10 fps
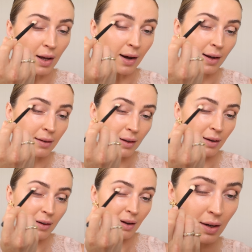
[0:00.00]
the
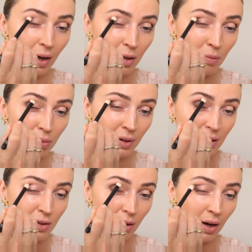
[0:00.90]
eyelid. And how you
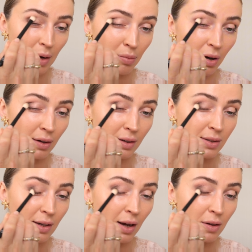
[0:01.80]
place your eye
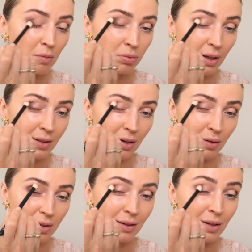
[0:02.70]
products and how you blend it
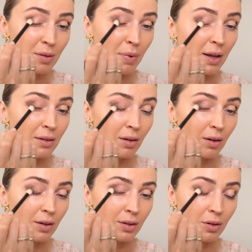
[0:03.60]
out is going to depend
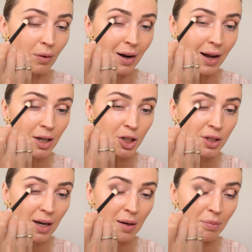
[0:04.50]
on your eye
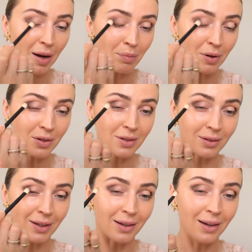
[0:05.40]
shape. I
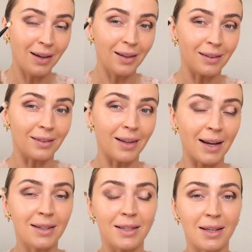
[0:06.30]
personally
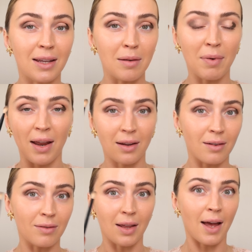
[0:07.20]
like to keep any
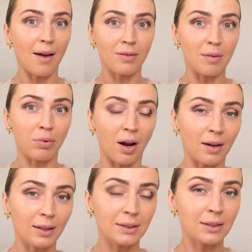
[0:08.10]
of the heavy
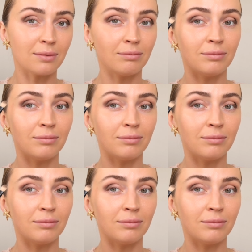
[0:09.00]
products